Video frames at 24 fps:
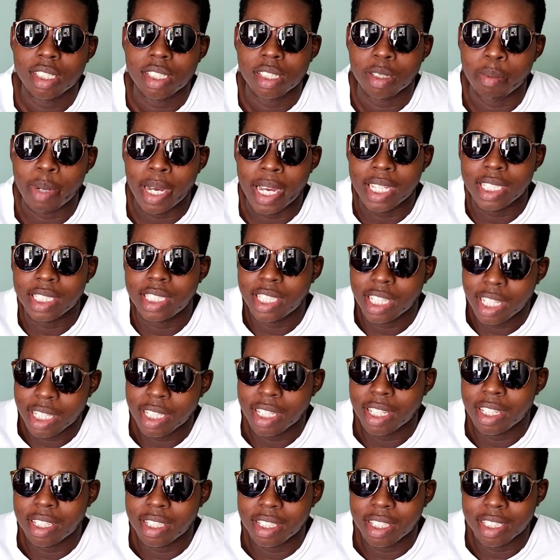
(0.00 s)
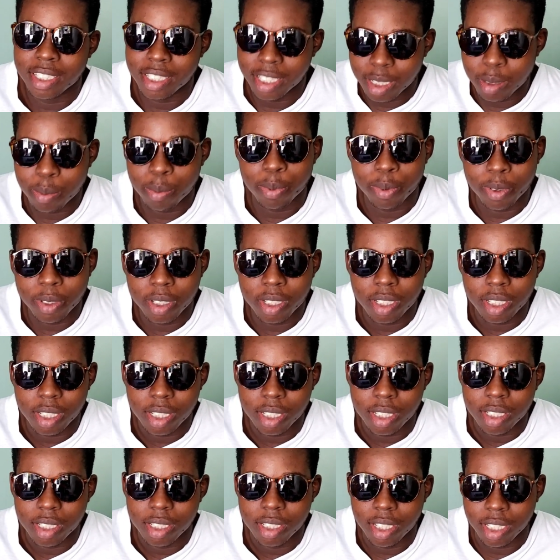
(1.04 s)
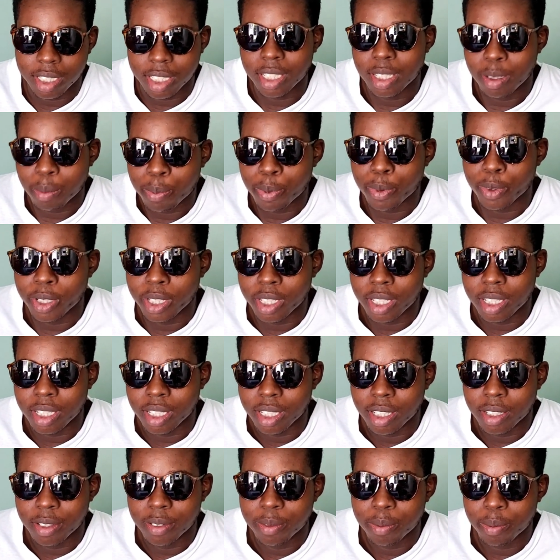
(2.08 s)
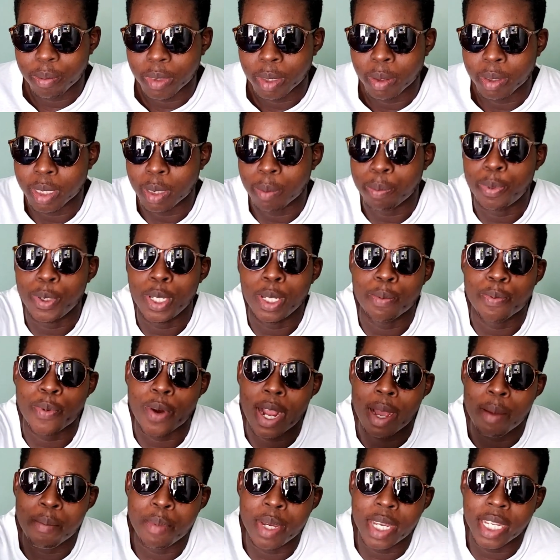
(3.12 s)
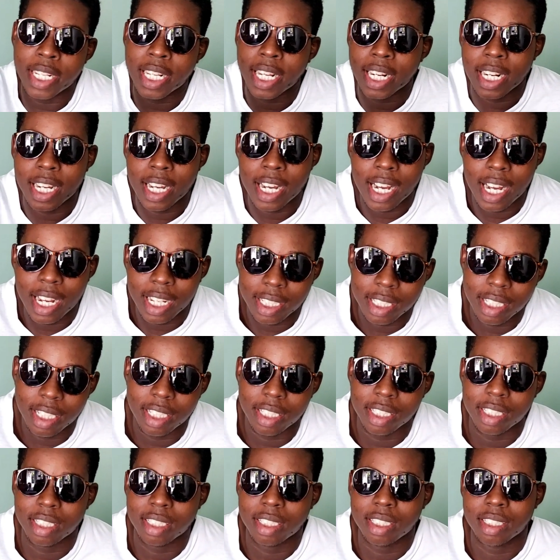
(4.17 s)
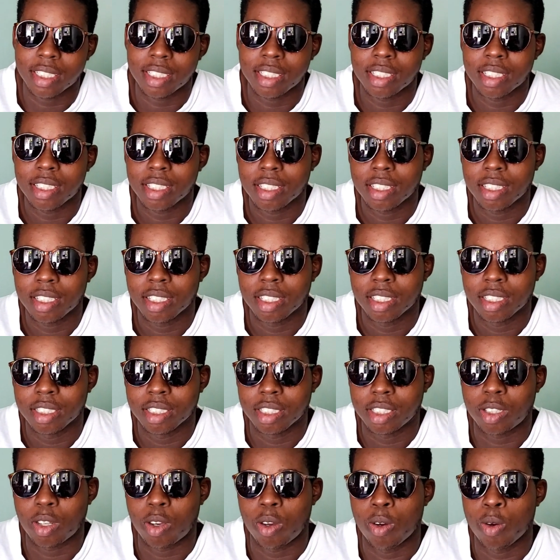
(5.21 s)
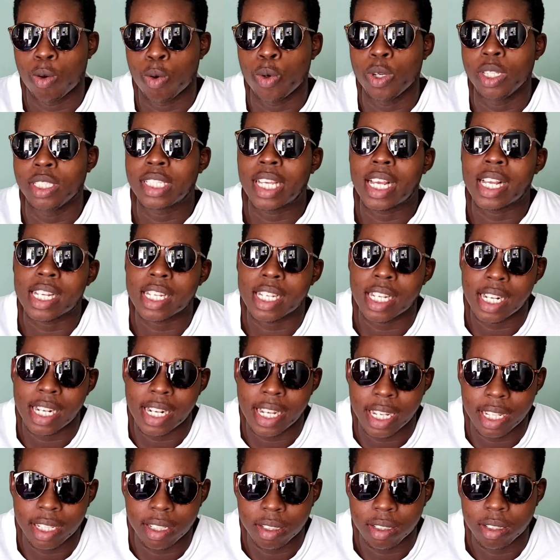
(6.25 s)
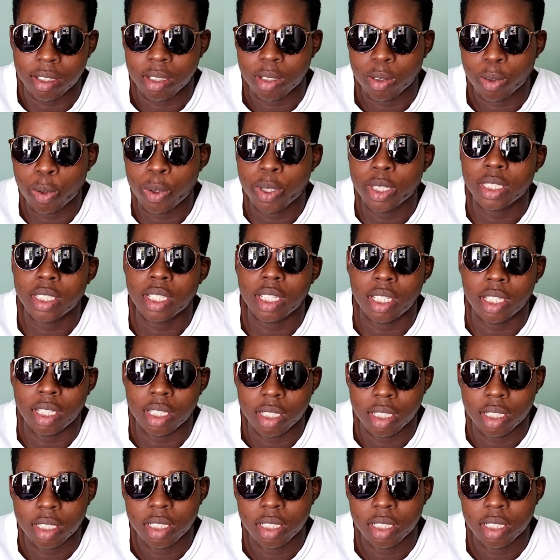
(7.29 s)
my channel, you see the pre. You see people are beat other artists. So, who is Alkaline? Who is he?